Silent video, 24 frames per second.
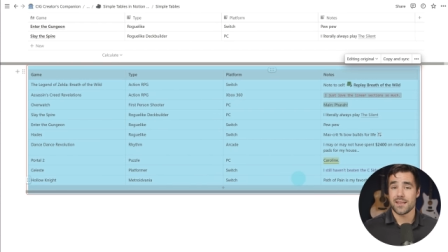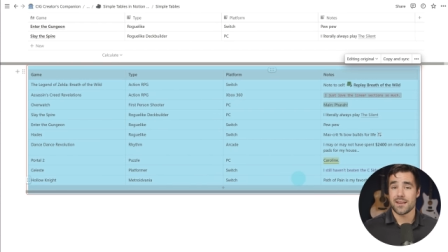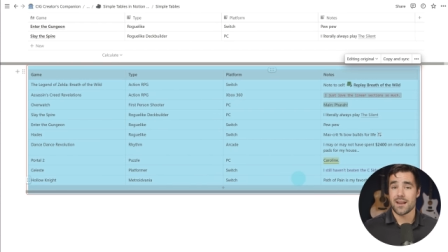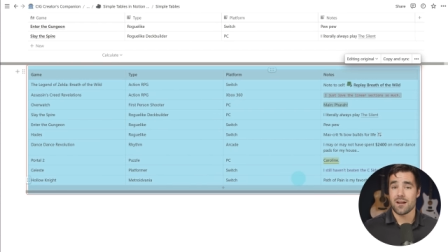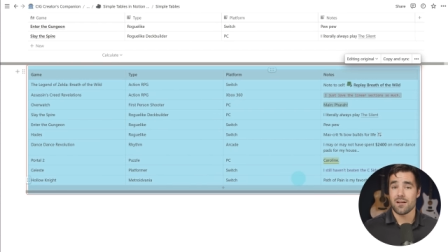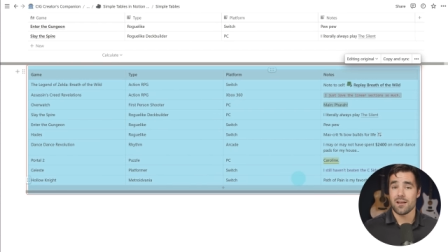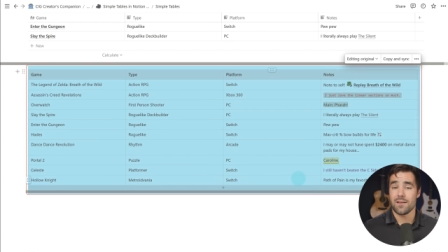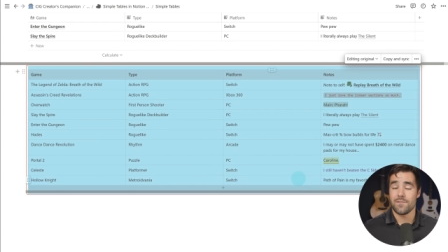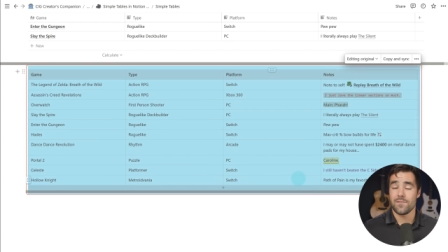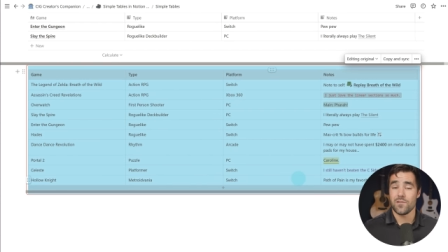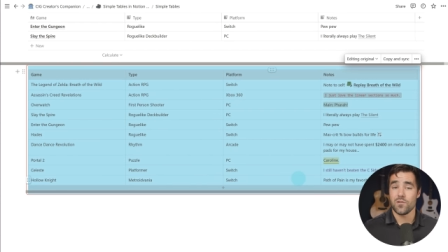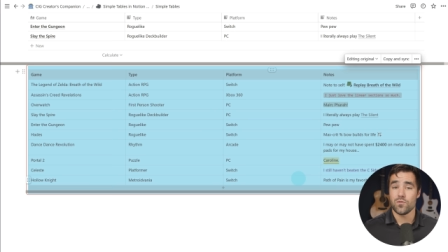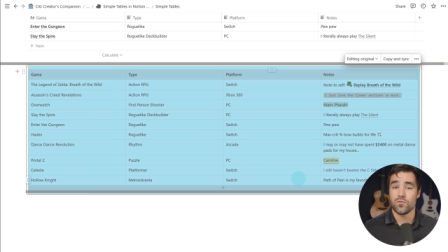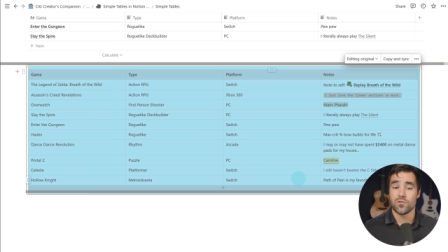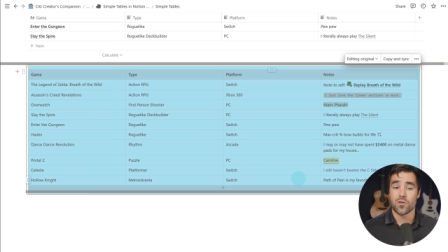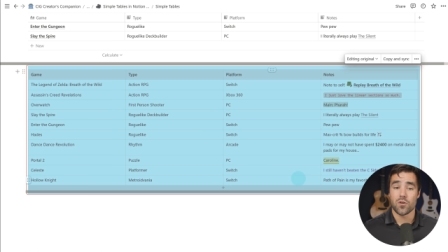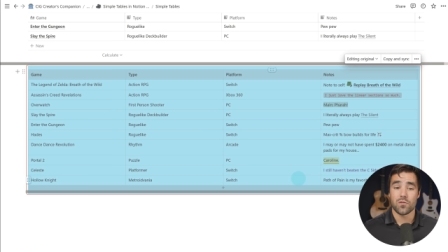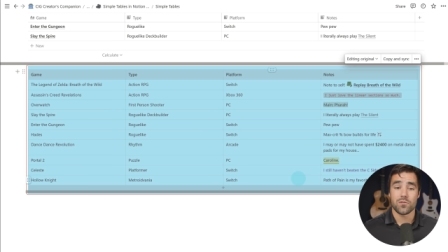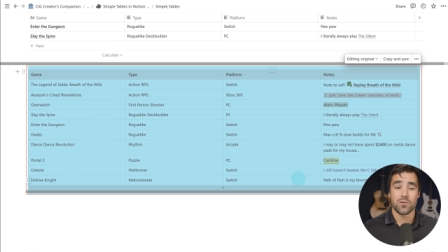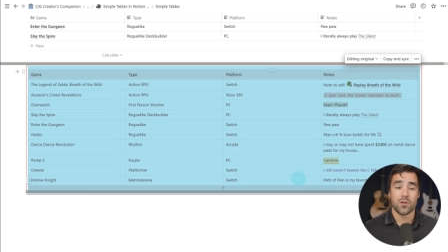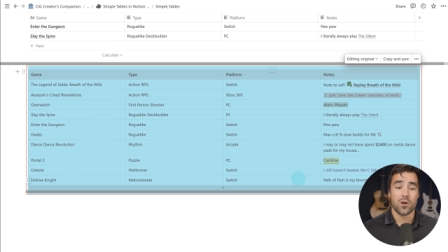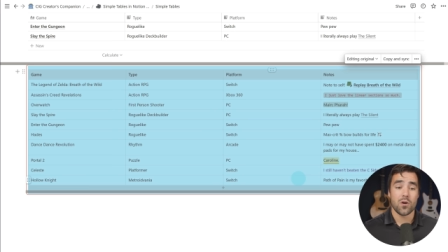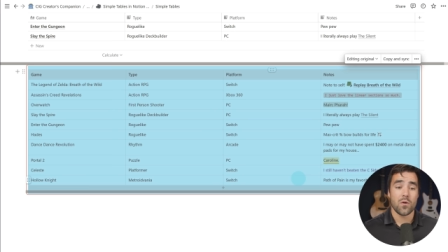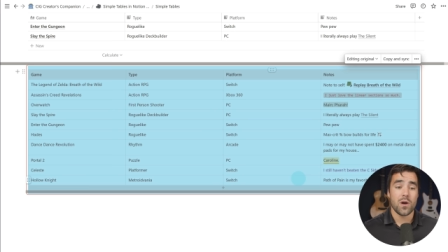that out if you
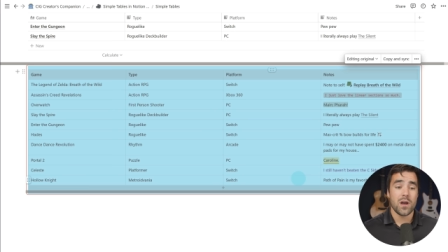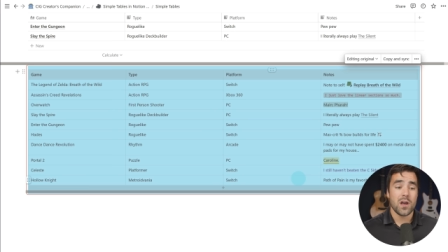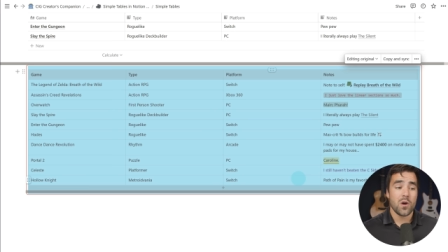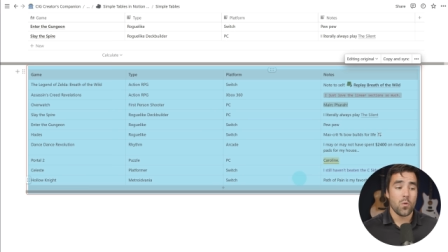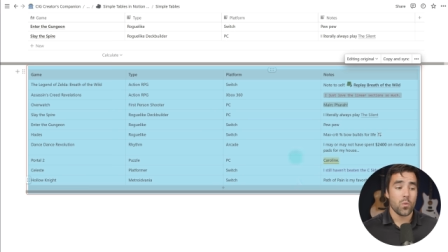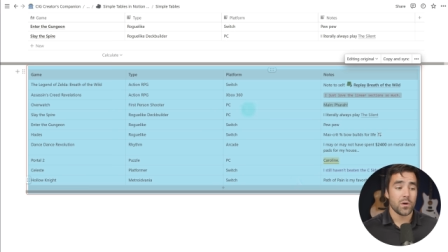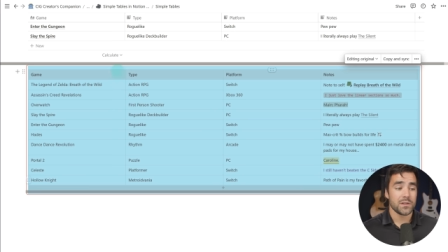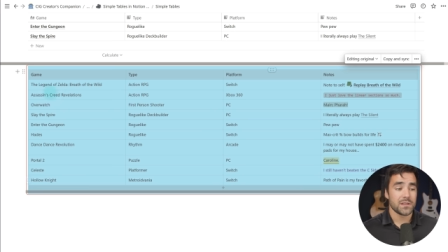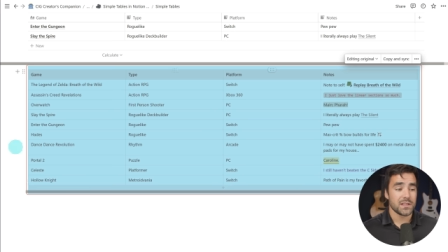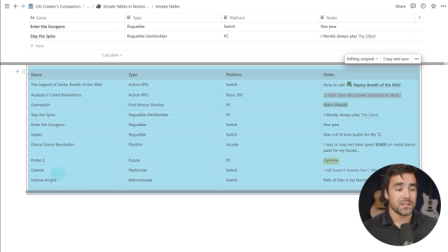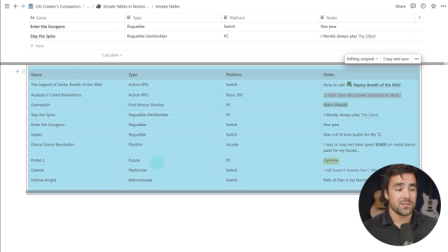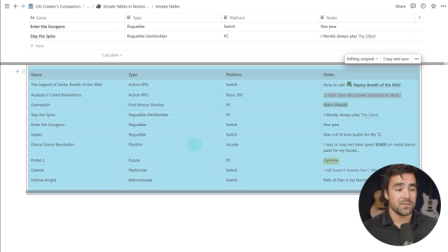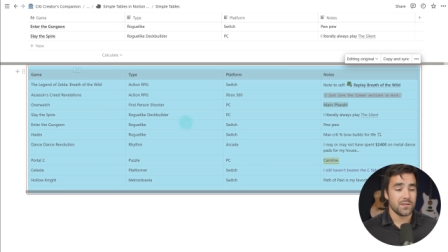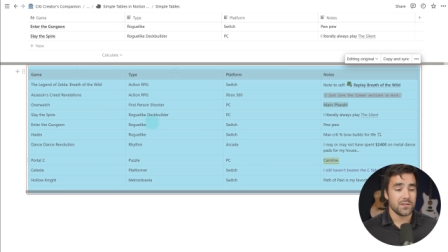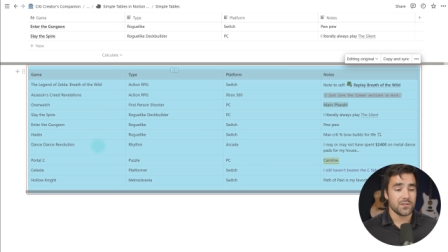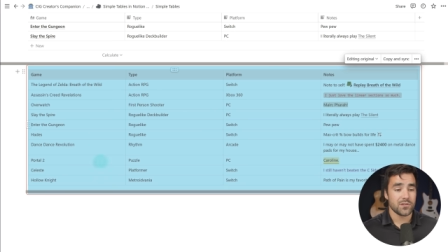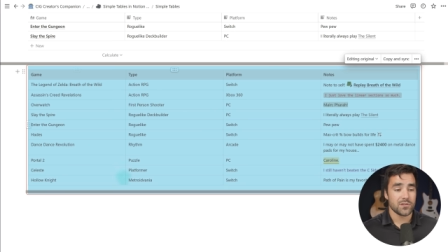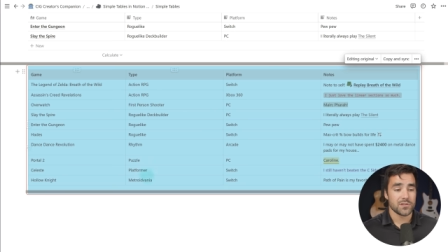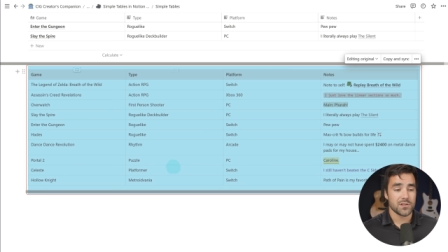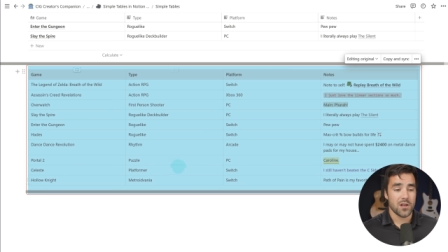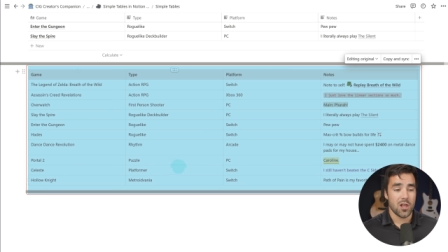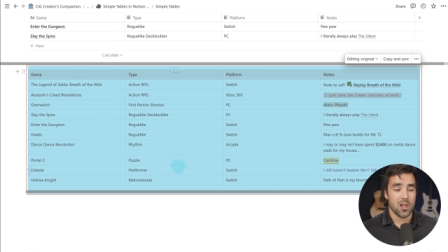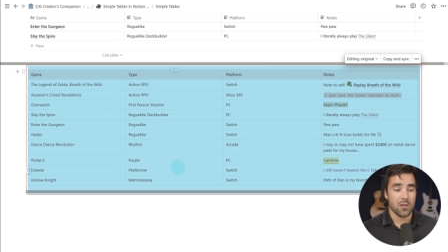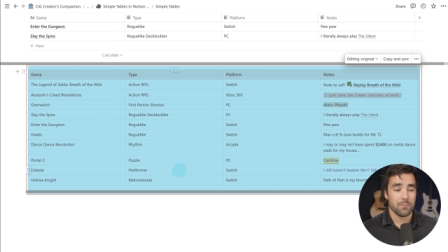don't know what this
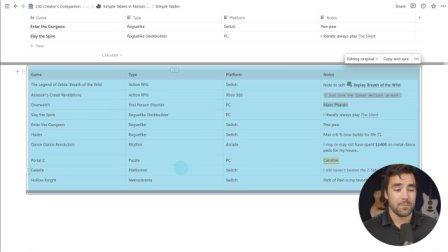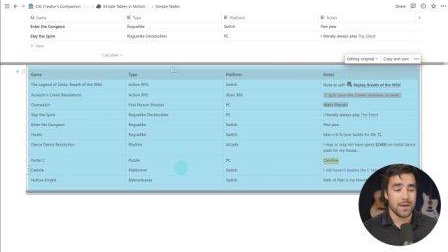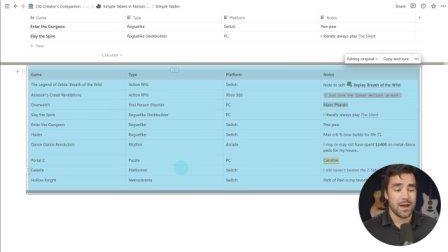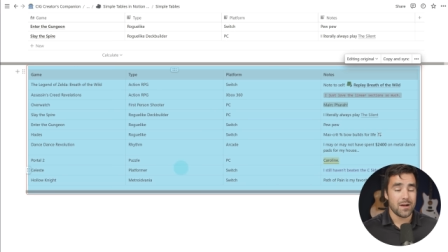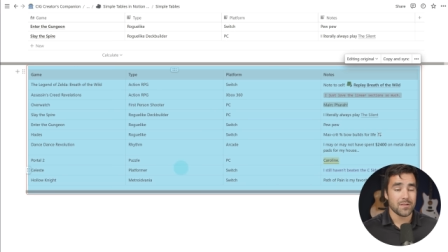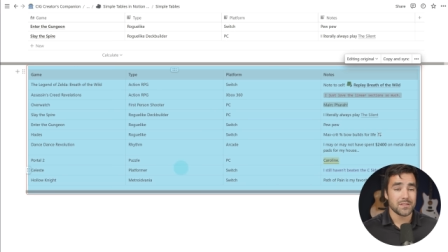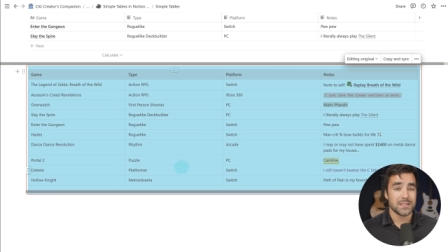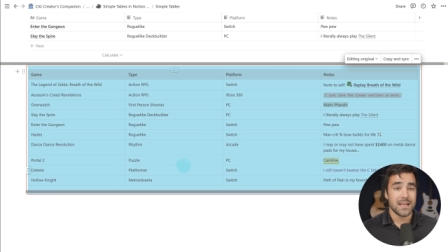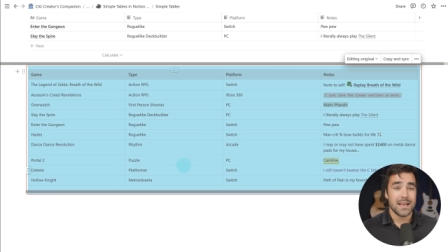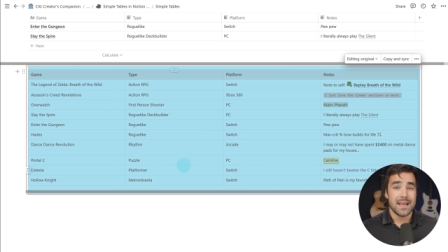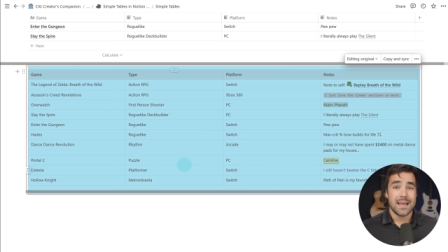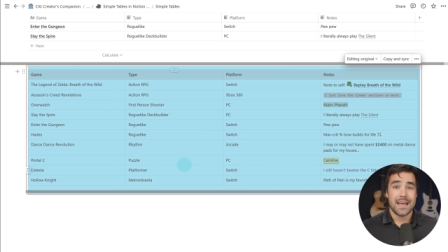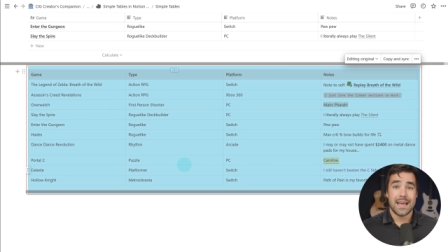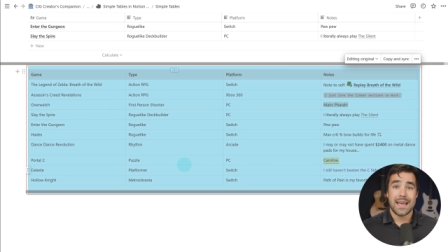feature is all about.